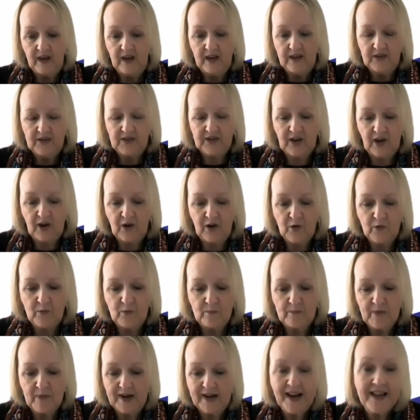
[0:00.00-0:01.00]
So
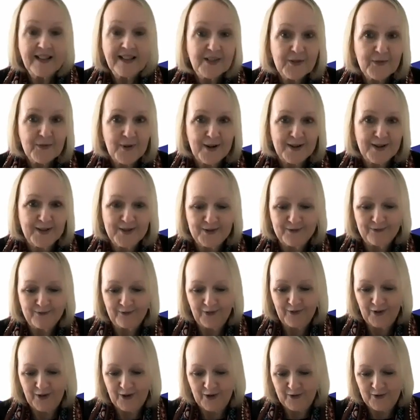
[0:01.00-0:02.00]
my next question
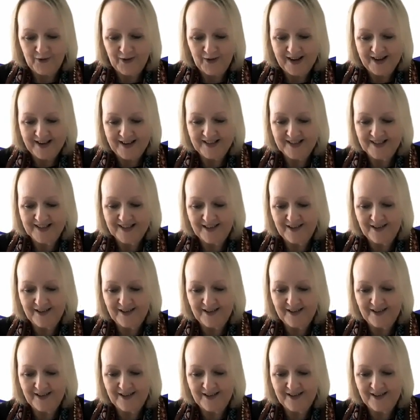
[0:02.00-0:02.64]
for you is,